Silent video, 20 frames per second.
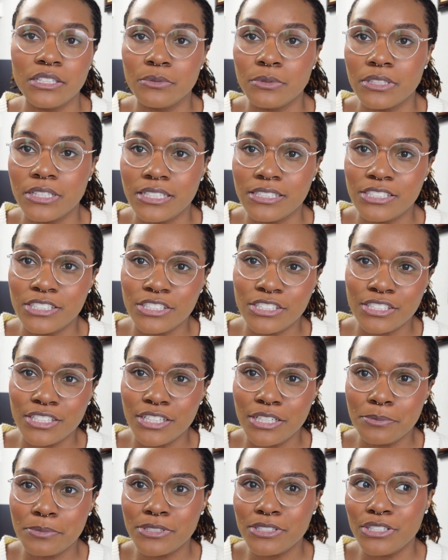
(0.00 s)

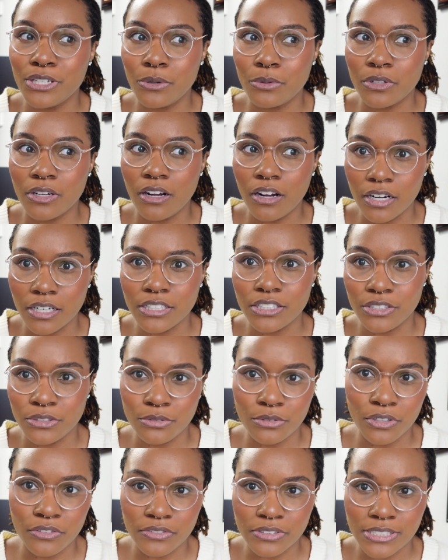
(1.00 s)
relationships don't
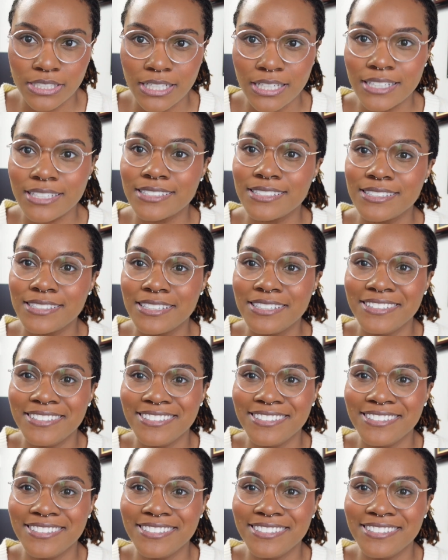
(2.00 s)
argue over text.